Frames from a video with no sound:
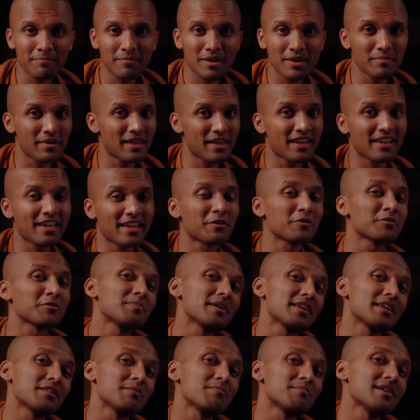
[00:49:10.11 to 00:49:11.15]
Maybe I cannot
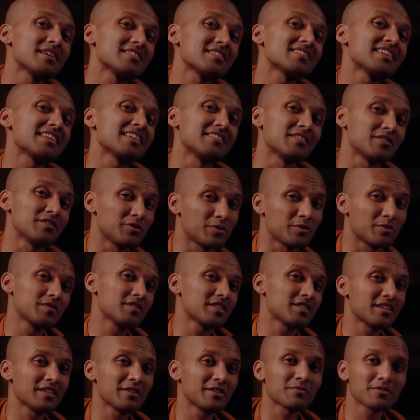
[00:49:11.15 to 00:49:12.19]
be the best in the
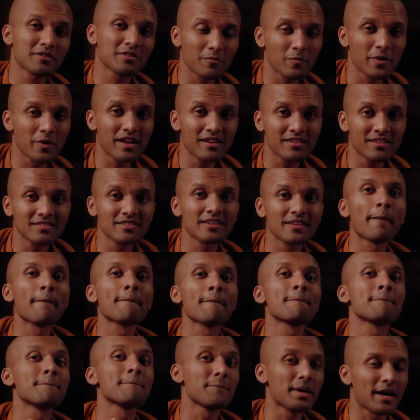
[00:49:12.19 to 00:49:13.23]
university or somewhere else,
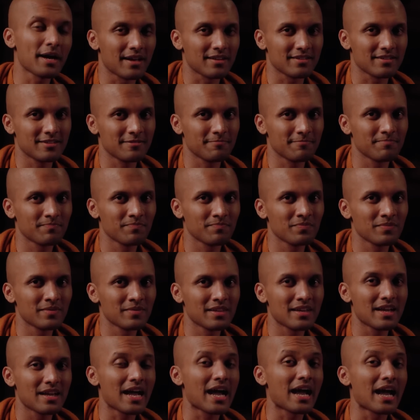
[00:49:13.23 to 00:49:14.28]
but
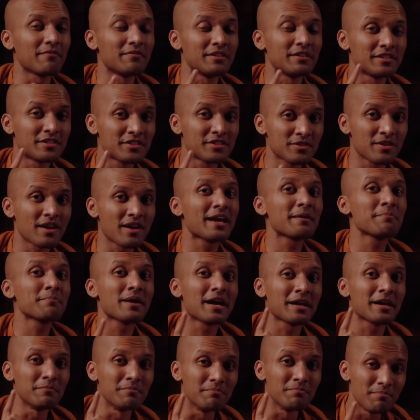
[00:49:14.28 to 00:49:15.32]
I will try
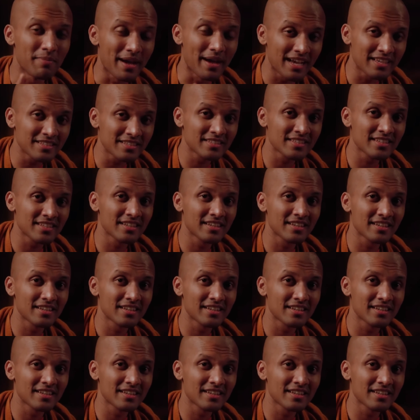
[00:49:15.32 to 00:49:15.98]
my best